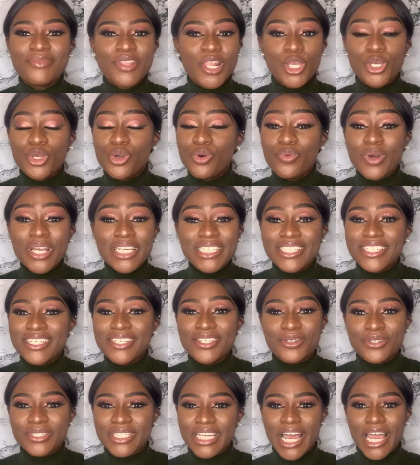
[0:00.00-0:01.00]
You're wasting
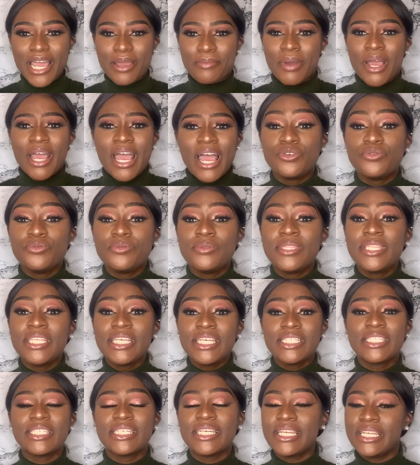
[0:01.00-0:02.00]
your time. You
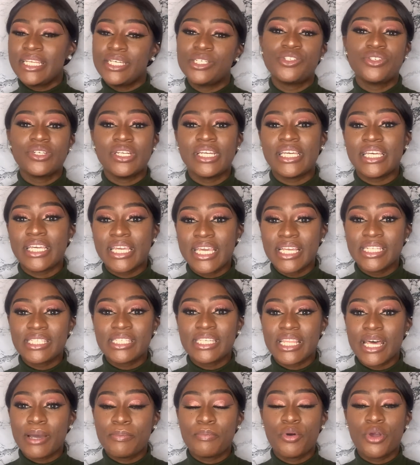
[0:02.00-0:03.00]
need to literally get
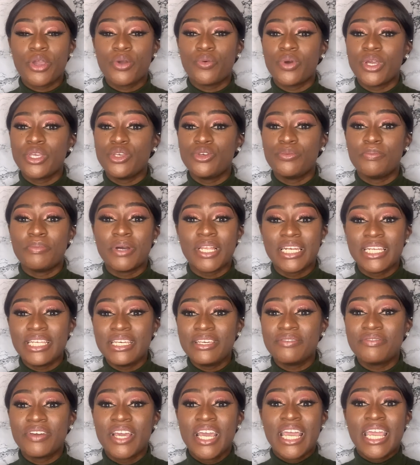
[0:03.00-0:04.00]
to that point where you
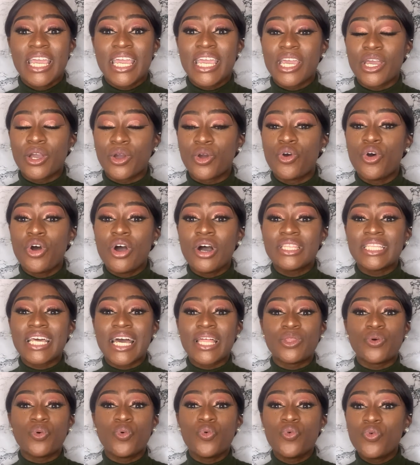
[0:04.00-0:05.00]
believe in God
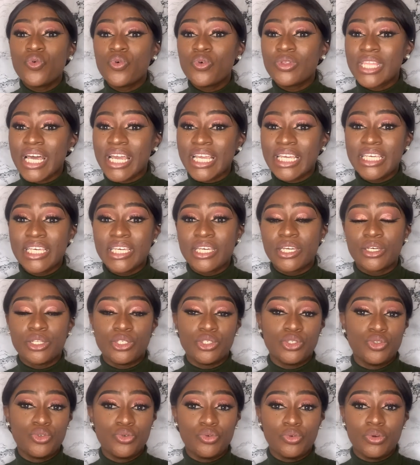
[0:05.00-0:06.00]
and all that he
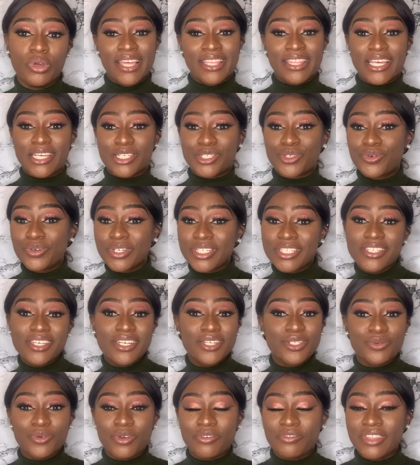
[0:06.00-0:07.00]
can do. There's
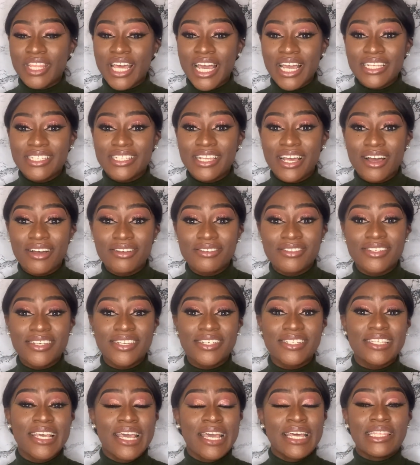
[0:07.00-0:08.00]
Christians with nice
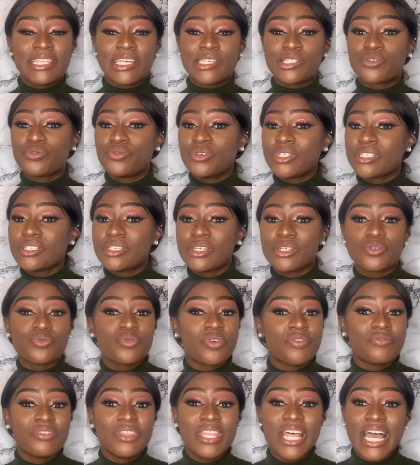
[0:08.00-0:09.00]
houses. There's Christians
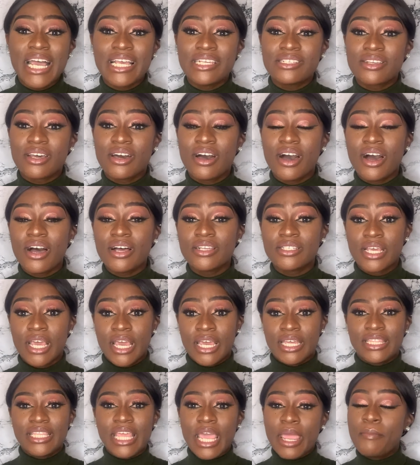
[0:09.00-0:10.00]
with nice cars.
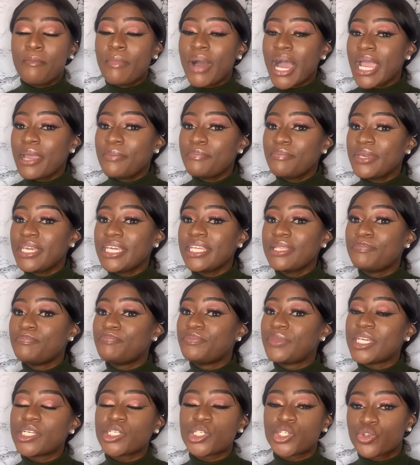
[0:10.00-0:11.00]
They might be
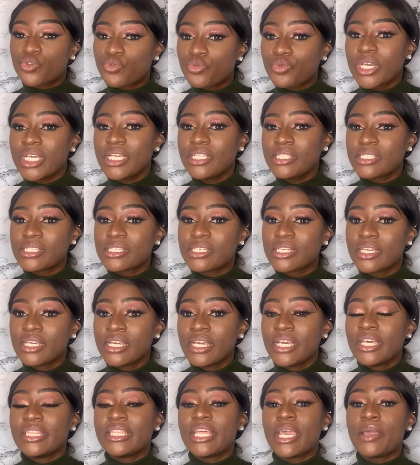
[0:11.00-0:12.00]
discreet.
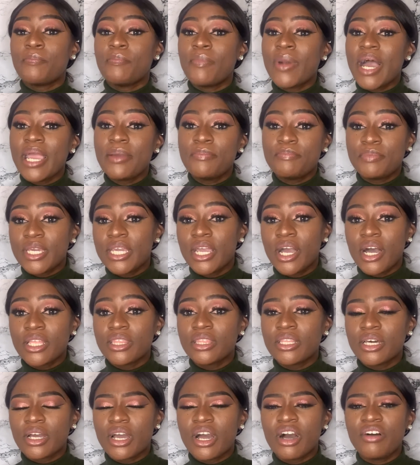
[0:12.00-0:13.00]
They might be
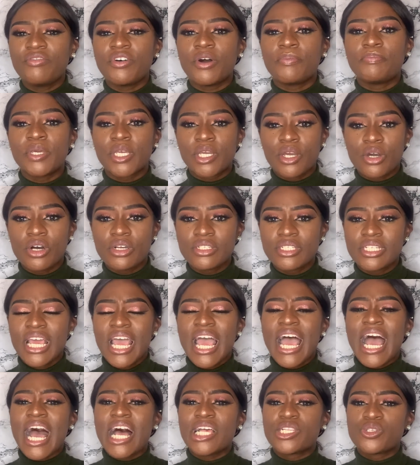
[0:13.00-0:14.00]
undercover, because
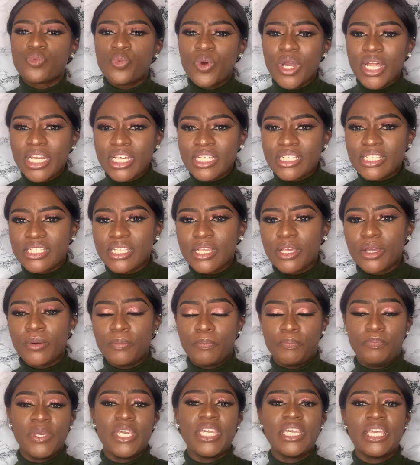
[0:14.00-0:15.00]
as well as
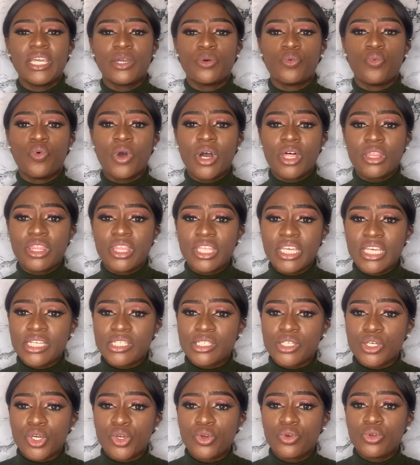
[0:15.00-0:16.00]
being wealthy
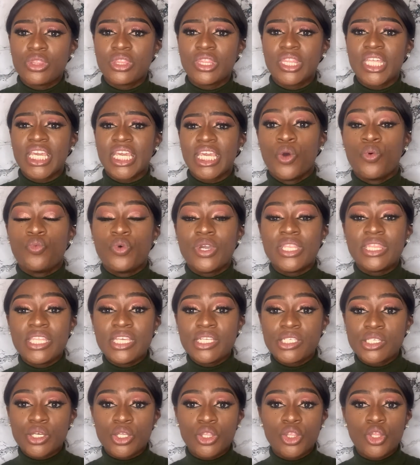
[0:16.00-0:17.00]
is a good thing, we
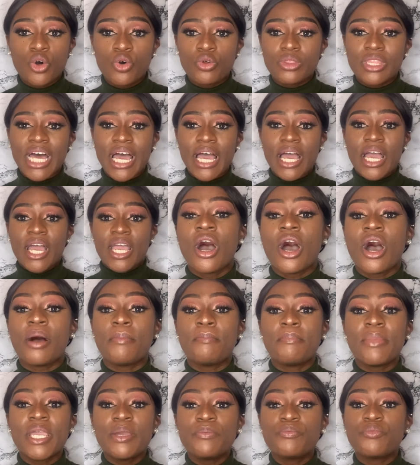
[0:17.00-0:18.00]
need to know that our
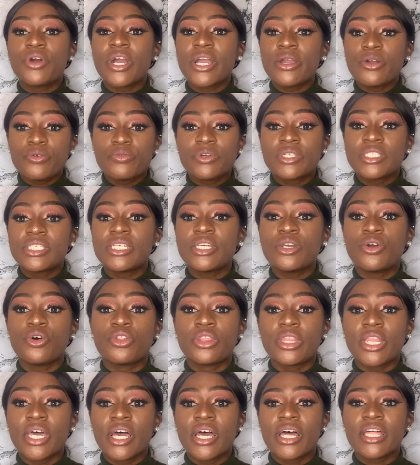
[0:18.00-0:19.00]
main priority
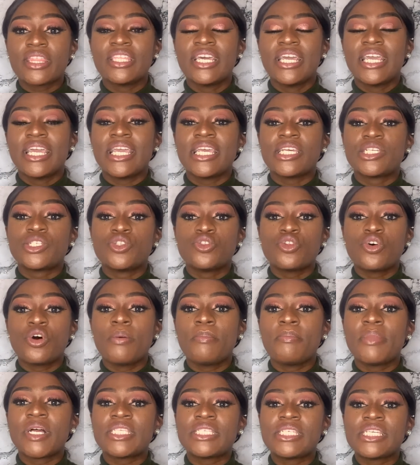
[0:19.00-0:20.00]
on earth is
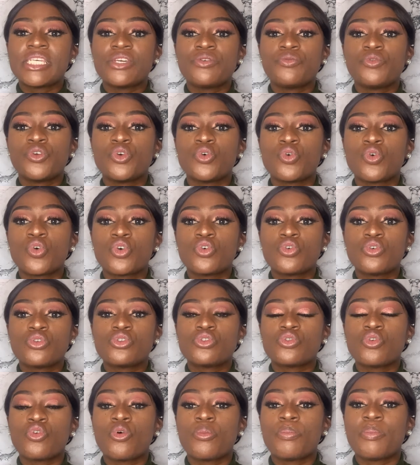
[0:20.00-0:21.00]
not material
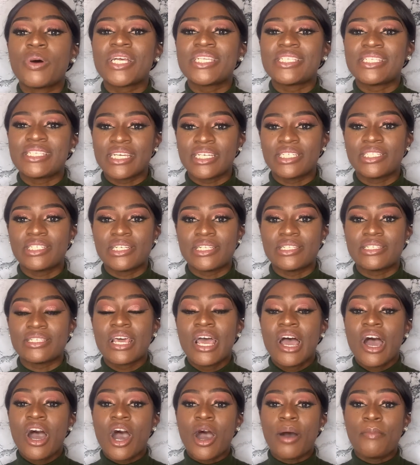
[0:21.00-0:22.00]
goods or possessions.
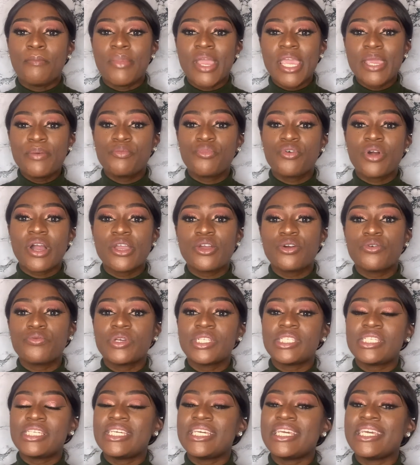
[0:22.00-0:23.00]
Our main
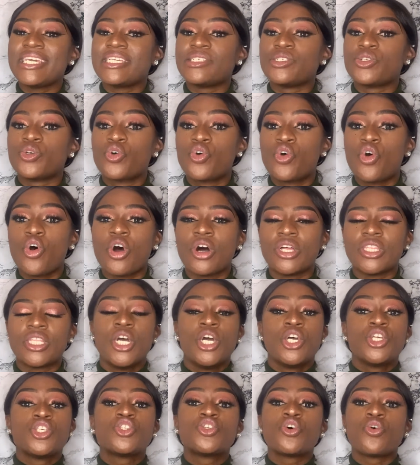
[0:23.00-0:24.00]
priority is God.
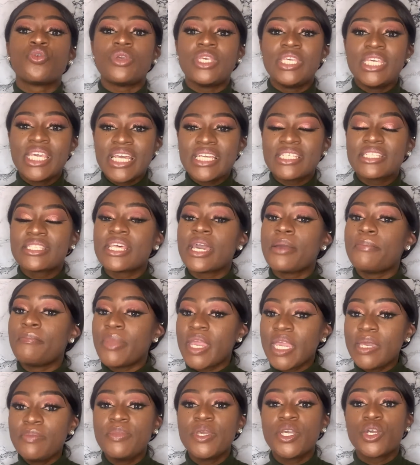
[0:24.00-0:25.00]
So yes, there
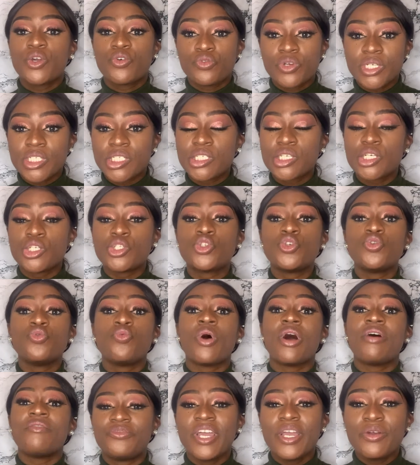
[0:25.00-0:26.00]
may be Christians who
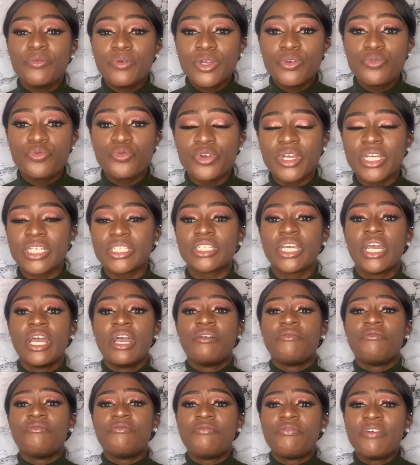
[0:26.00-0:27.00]
are very rich,
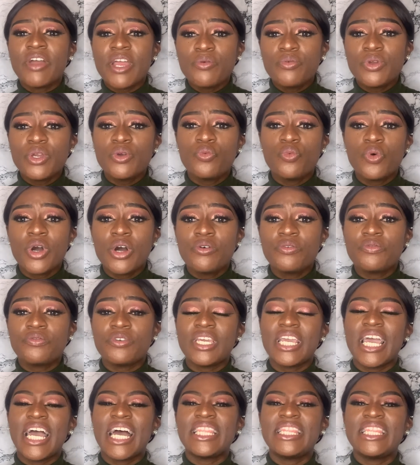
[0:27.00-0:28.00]
very
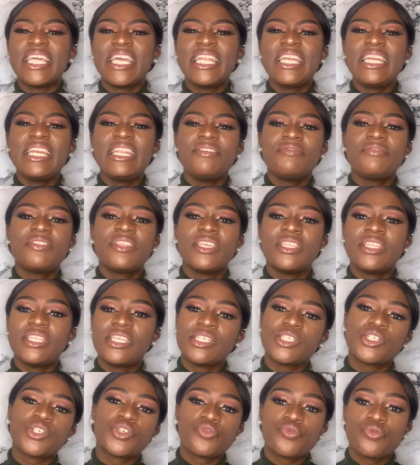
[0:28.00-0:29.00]
wealthy, and they live the
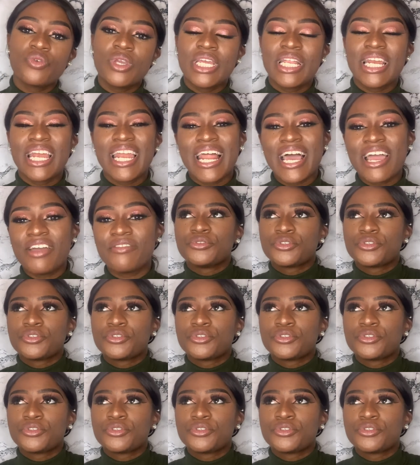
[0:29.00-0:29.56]
discreet life.